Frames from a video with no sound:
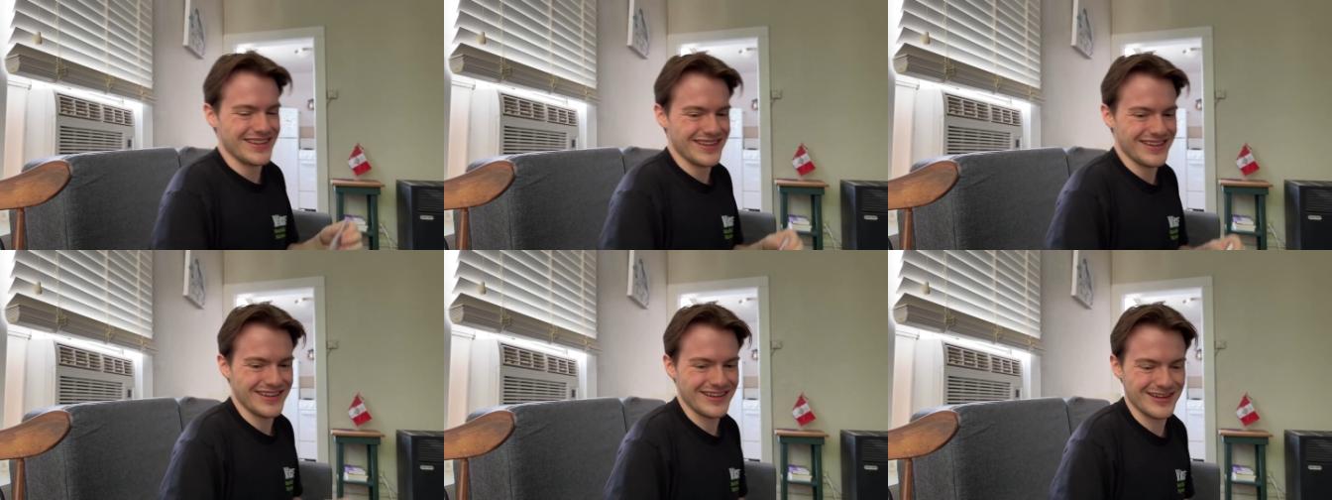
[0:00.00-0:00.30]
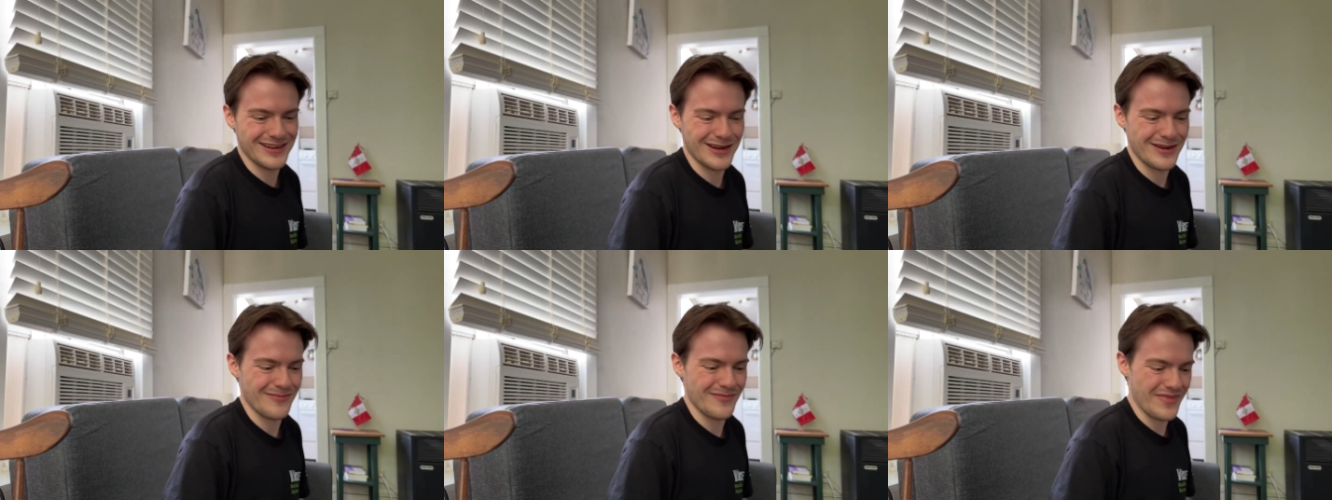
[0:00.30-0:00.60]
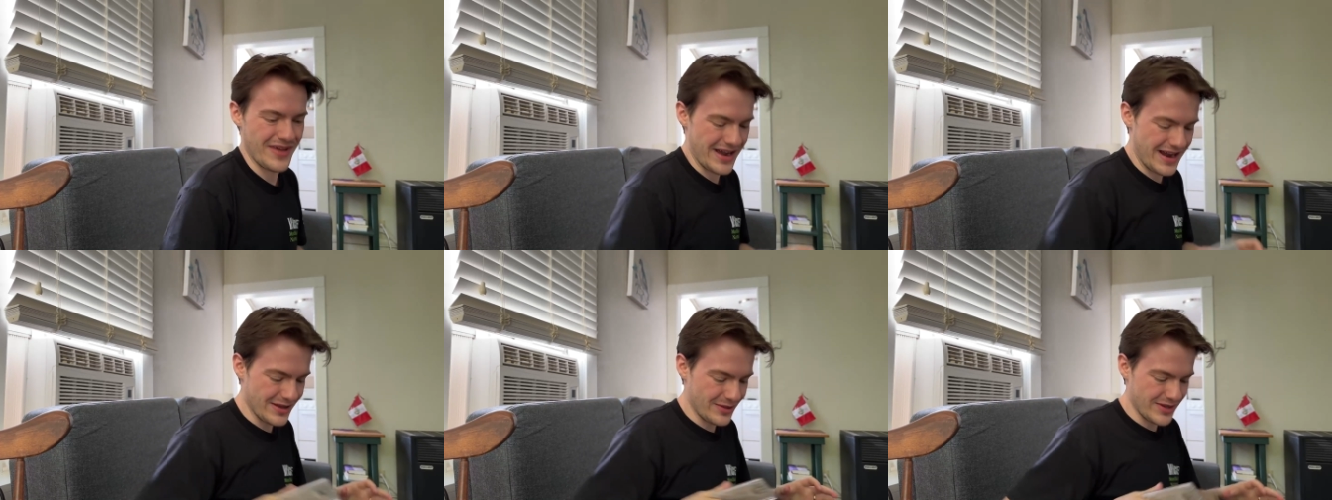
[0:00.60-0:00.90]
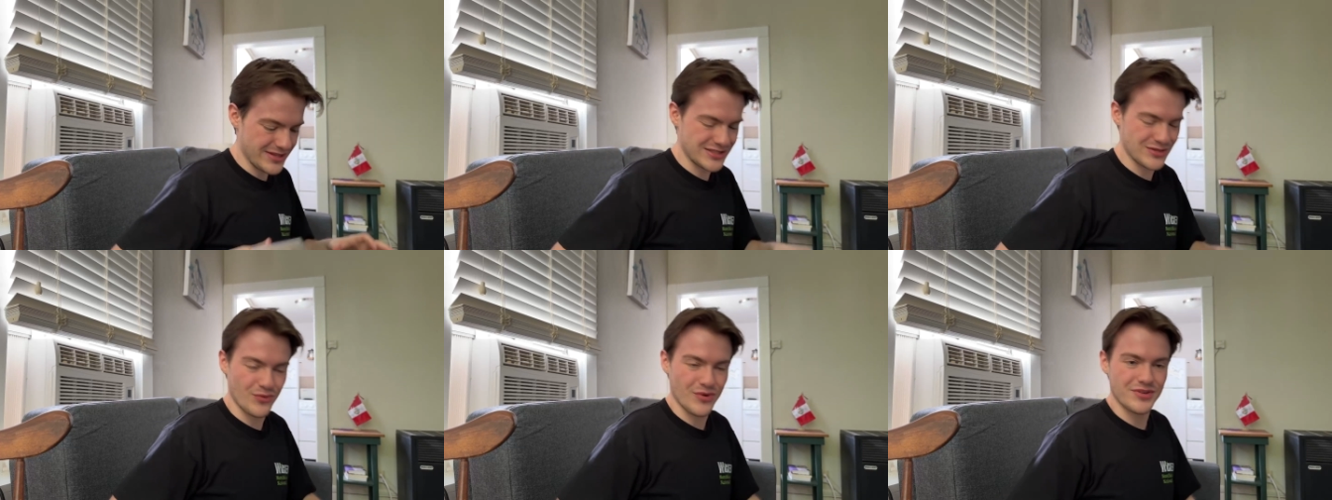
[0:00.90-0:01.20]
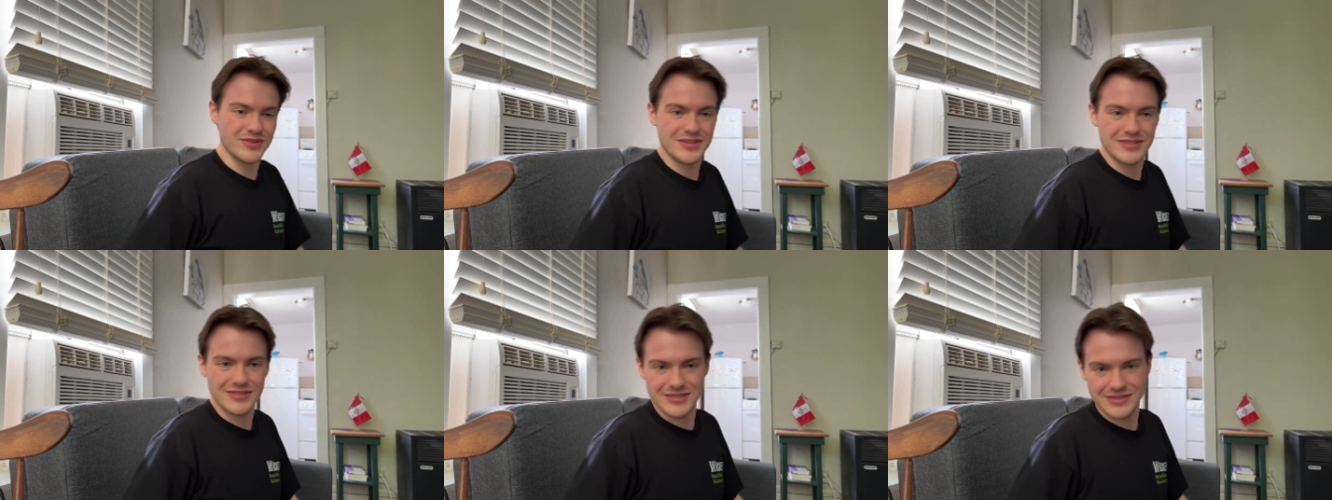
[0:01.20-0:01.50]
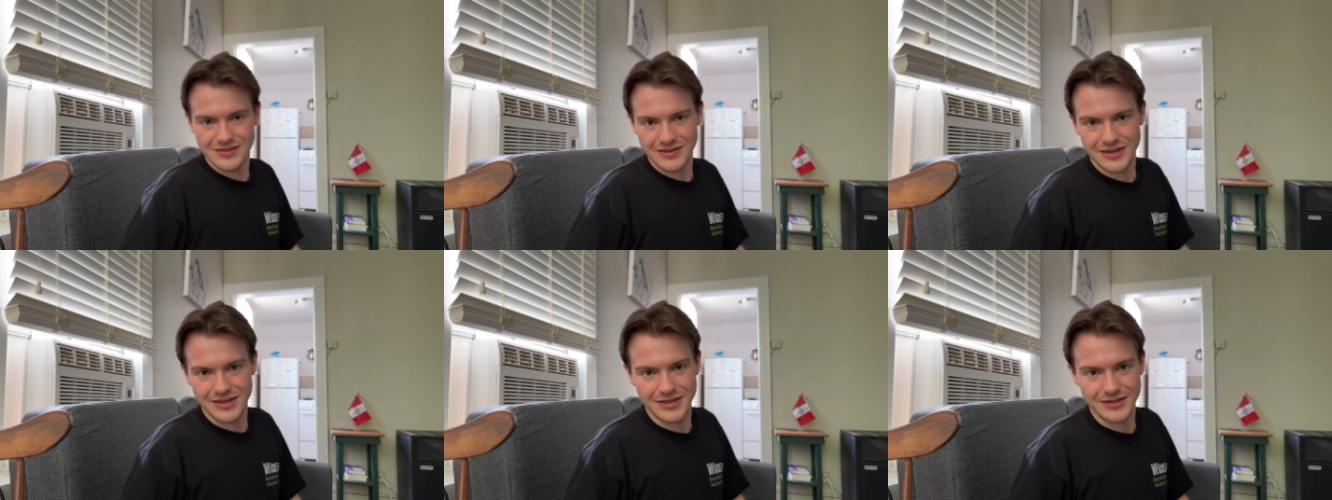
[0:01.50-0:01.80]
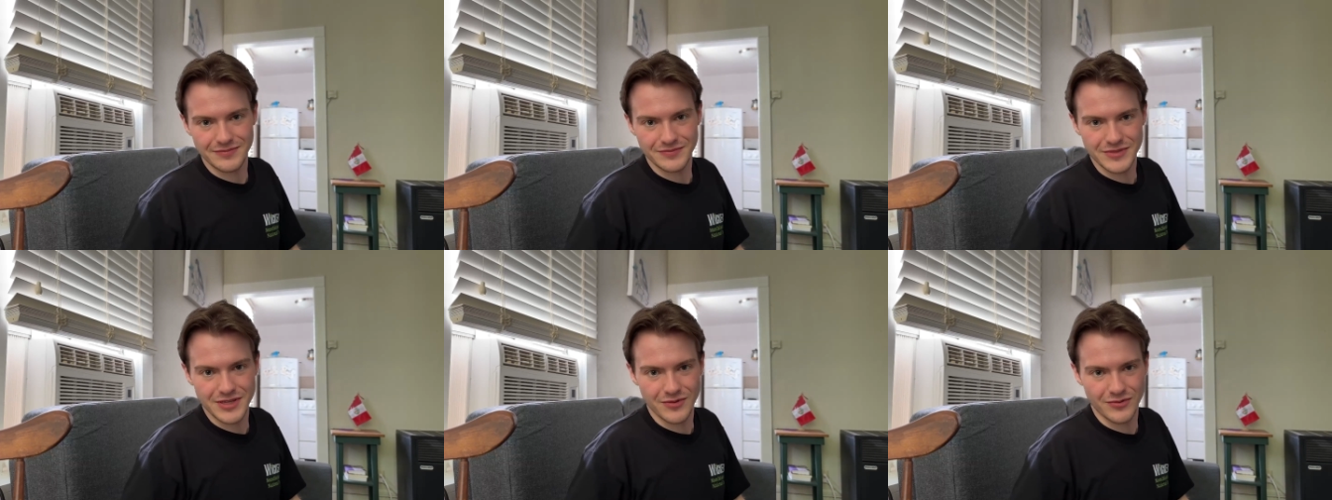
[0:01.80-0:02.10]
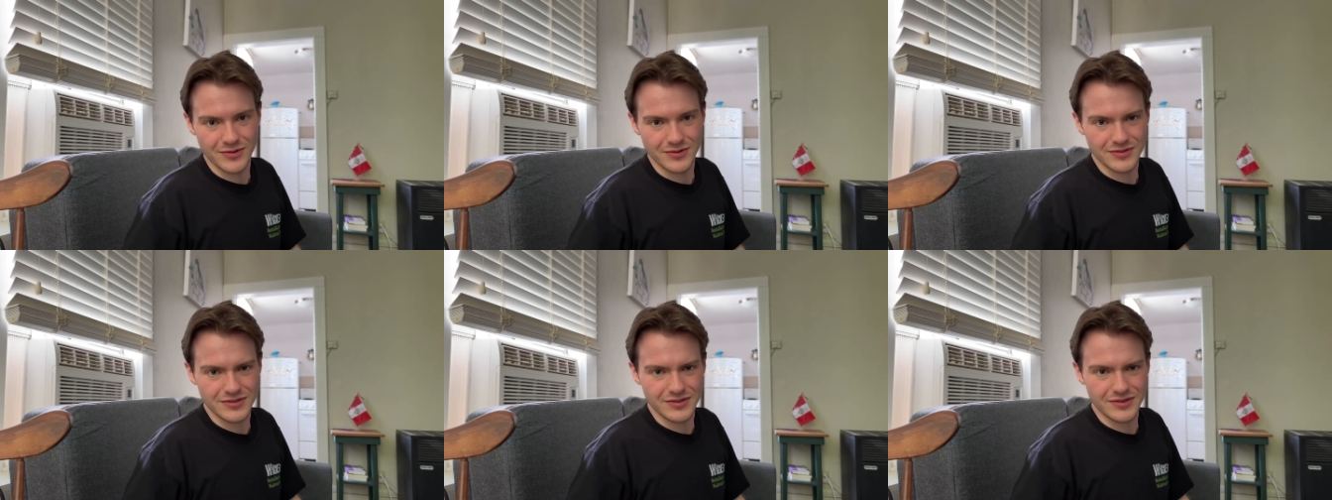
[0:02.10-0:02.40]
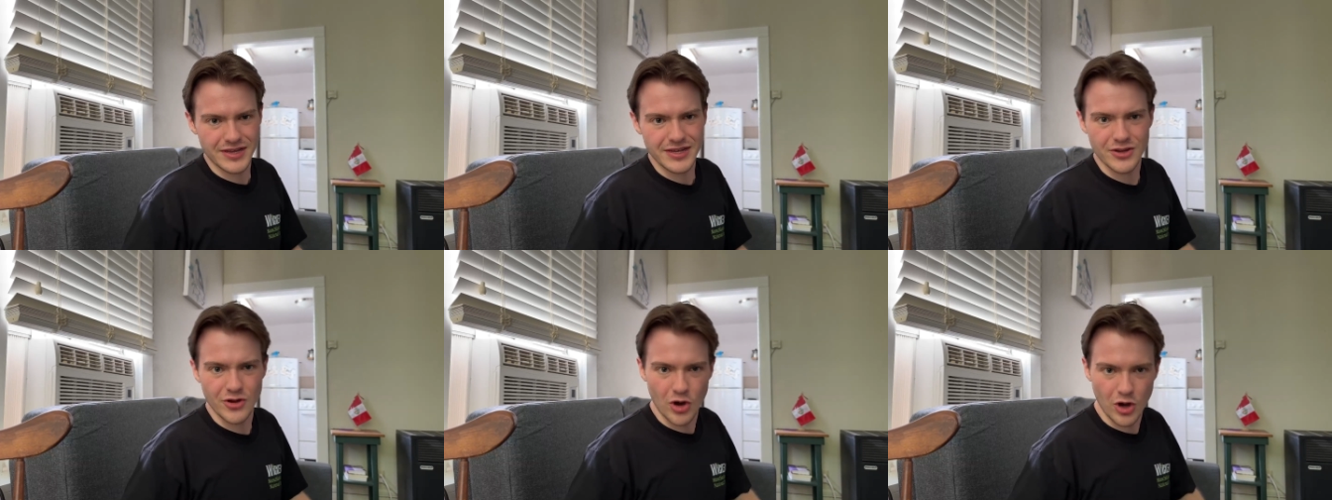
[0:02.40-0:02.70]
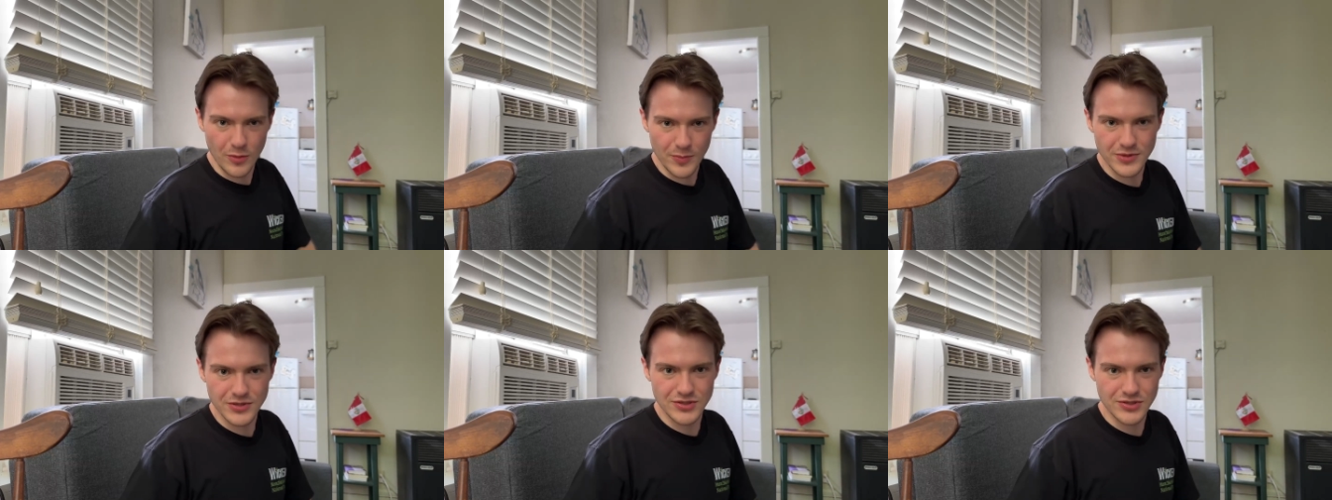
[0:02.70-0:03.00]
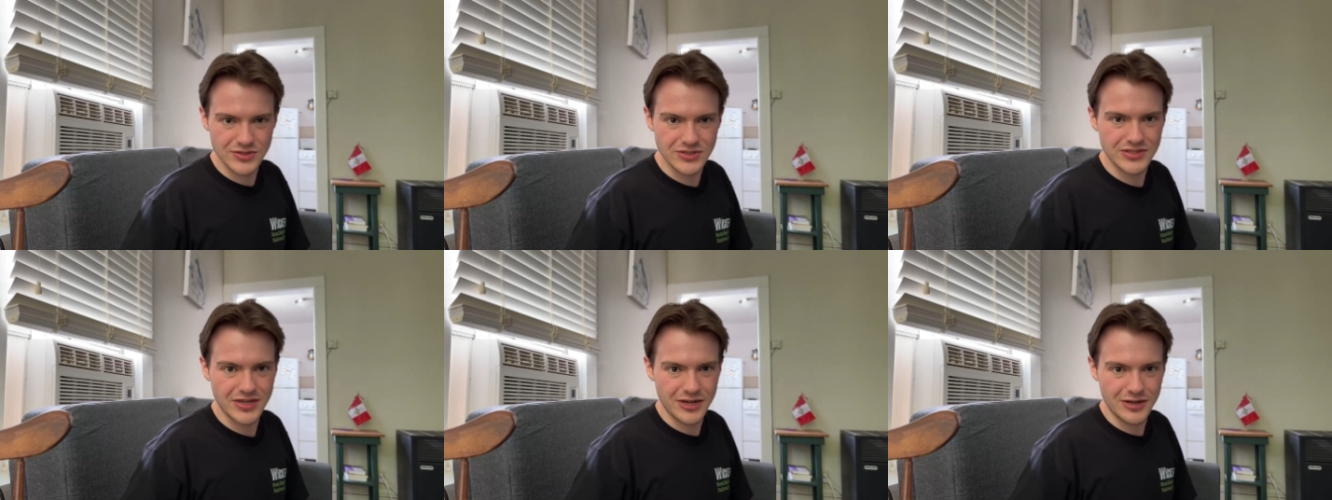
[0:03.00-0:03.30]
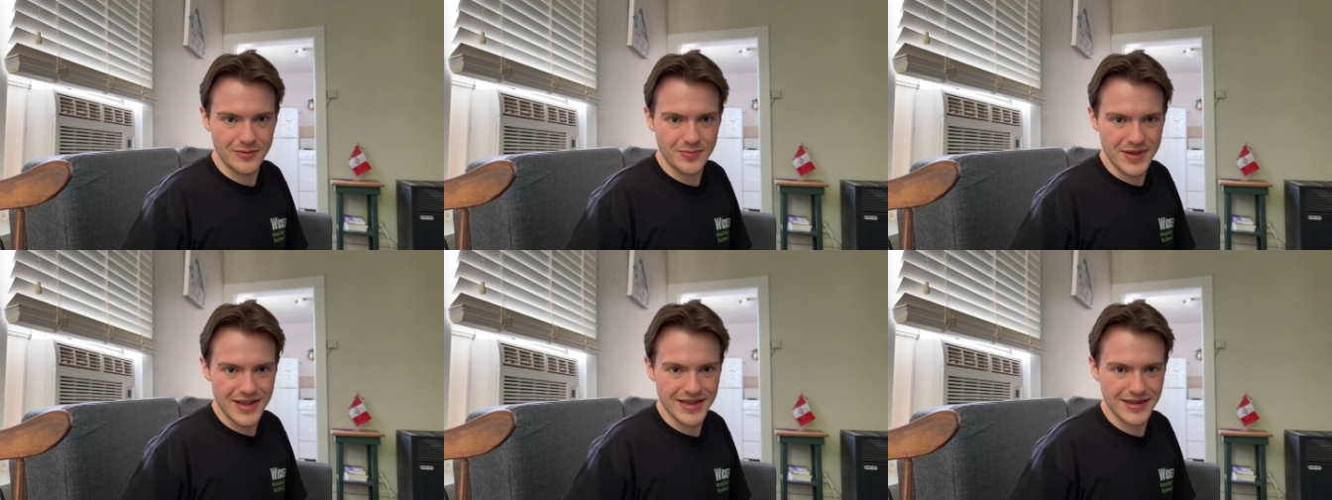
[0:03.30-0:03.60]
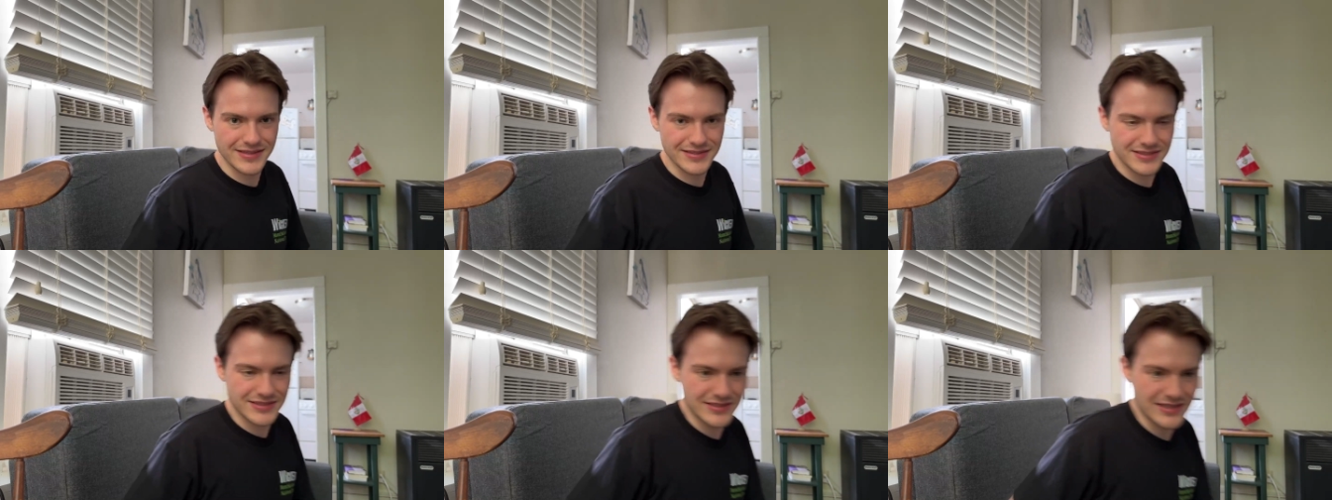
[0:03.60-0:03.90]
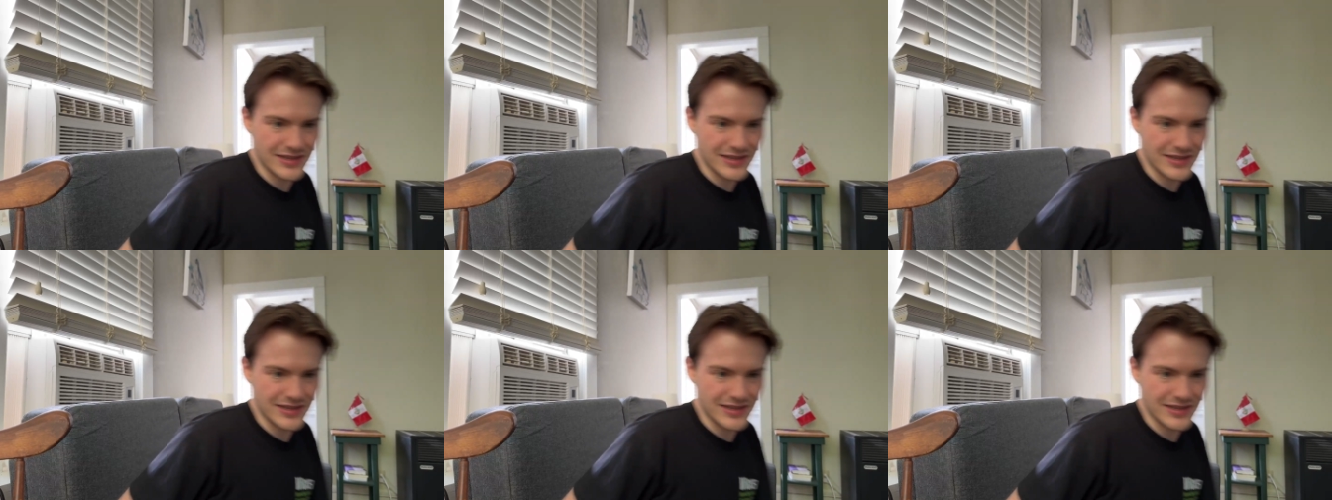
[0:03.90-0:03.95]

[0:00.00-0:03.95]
I like to wear these different like carpenter style pants